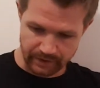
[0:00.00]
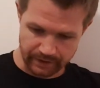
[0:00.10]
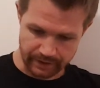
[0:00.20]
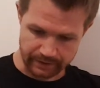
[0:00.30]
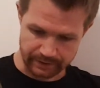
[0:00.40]

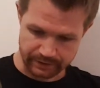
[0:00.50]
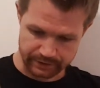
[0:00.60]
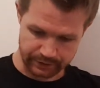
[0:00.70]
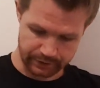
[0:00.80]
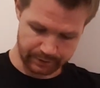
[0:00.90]
Yeah,
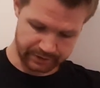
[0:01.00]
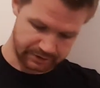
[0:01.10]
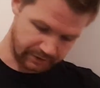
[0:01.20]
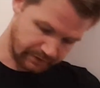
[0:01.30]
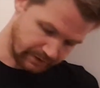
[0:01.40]
still a little
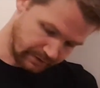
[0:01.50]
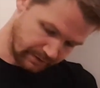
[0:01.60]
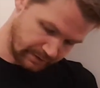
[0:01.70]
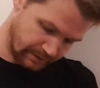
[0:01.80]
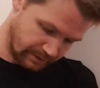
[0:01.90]
bit of
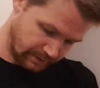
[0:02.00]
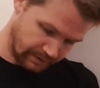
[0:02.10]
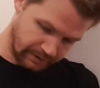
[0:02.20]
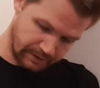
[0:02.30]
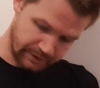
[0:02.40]

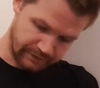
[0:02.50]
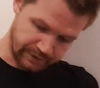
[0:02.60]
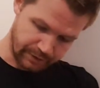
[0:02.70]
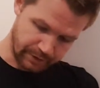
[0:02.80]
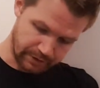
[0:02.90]
uh, left
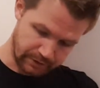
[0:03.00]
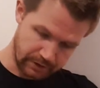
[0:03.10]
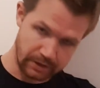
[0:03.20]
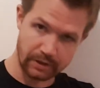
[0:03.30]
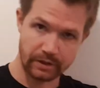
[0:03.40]
in the
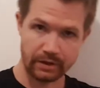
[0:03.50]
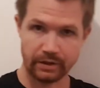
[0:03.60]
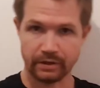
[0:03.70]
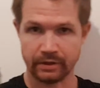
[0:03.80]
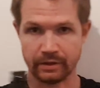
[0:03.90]
bottle.
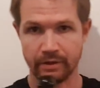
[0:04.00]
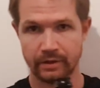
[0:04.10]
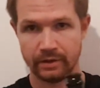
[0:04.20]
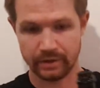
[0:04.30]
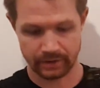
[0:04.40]
Uh,
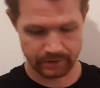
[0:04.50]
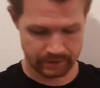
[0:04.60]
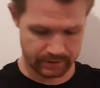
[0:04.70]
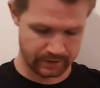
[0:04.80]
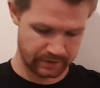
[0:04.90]

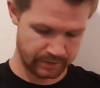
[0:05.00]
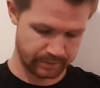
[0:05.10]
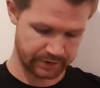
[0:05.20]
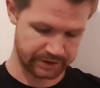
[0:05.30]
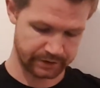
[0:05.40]

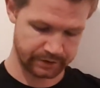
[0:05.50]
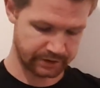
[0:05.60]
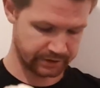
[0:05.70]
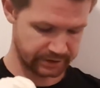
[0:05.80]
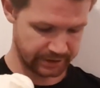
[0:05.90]
but still you
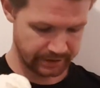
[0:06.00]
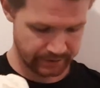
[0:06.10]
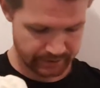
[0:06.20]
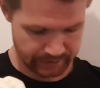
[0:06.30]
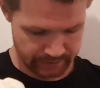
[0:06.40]
can see,
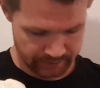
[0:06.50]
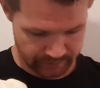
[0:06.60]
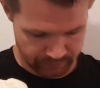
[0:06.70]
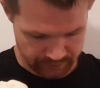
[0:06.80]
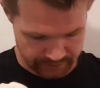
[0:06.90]

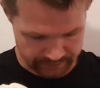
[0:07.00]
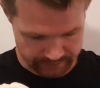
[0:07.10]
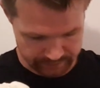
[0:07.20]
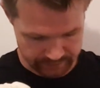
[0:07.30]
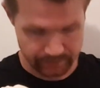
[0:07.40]
we can
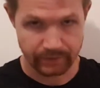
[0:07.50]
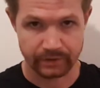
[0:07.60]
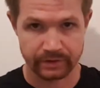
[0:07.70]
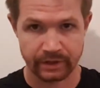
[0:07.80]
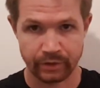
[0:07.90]

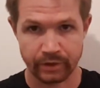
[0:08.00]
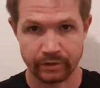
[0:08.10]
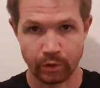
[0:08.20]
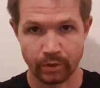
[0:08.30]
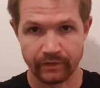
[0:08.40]
get the
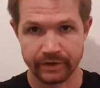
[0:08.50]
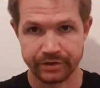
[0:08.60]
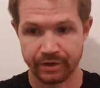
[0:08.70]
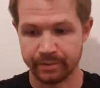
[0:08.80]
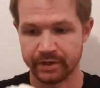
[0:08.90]
aroma of
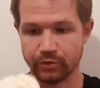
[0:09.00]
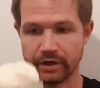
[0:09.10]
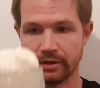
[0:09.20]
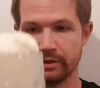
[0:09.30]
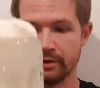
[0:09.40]
it
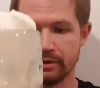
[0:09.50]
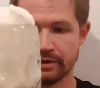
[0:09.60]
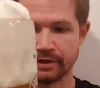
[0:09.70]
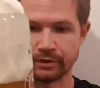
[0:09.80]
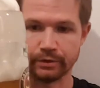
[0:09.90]
meanwhile
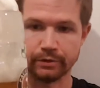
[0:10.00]
and the